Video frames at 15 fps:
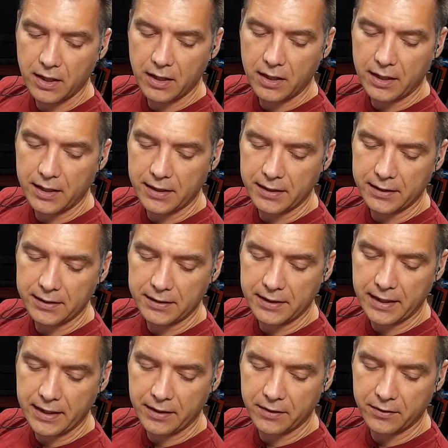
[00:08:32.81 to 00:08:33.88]

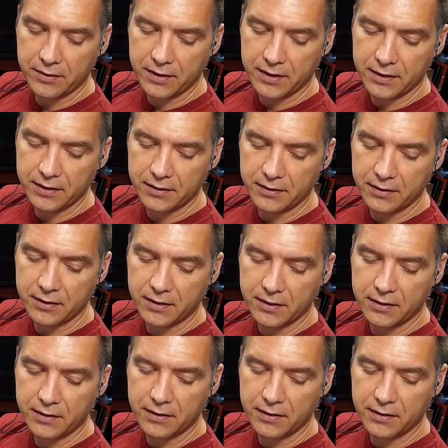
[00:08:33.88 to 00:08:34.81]
Now then,